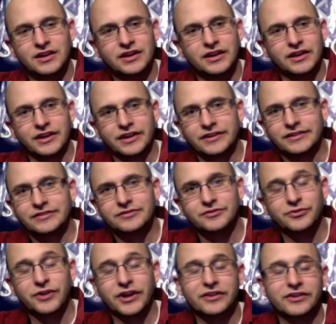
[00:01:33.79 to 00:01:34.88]
And
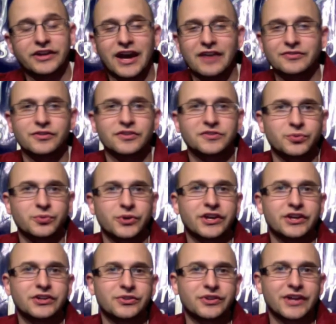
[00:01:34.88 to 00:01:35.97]
frankly, after this weekend,
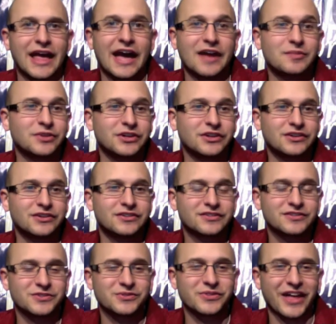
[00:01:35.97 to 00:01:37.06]
you can add me
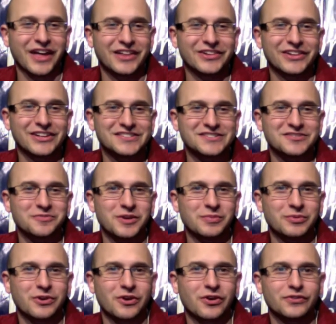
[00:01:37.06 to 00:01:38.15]
to that list of
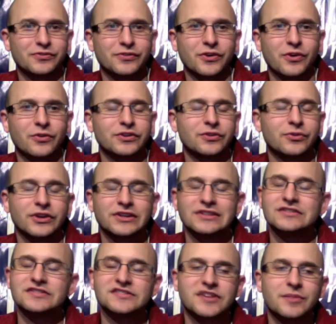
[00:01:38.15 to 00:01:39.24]
people calling for Cody Green.
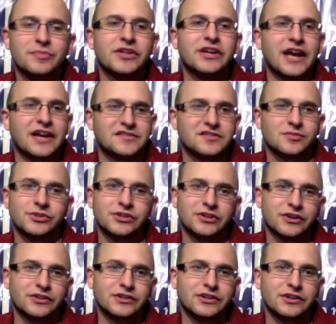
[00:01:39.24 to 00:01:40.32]
Something has to be
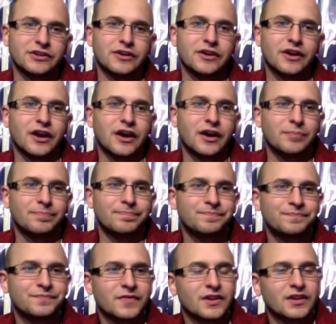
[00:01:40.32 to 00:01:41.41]
done here.
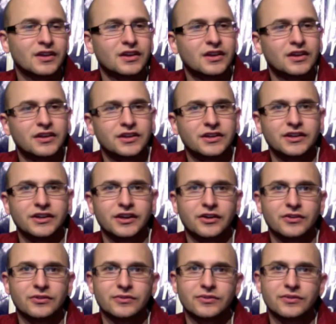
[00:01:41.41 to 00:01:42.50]
You
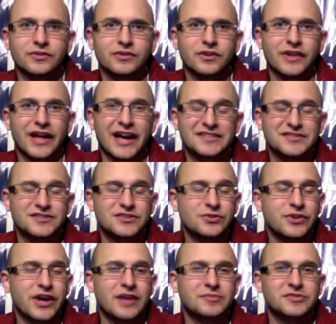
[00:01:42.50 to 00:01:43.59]
know, the last 2
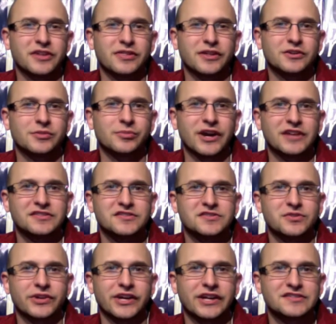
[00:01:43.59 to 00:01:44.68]
games, I think Nebraska's
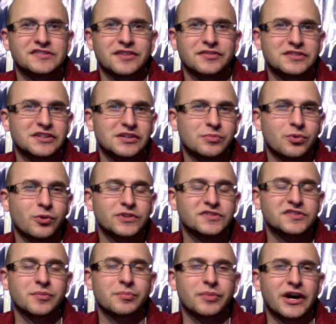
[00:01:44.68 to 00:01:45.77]
only had 17 points
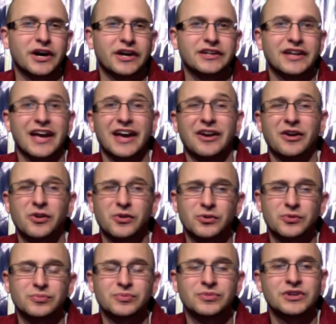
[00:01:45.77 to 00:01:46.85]
combined at
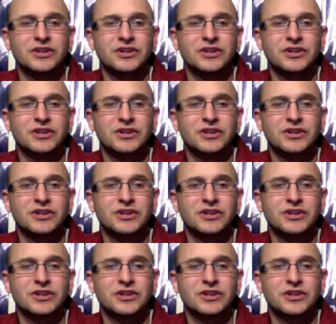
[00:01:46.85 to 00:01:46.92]
home.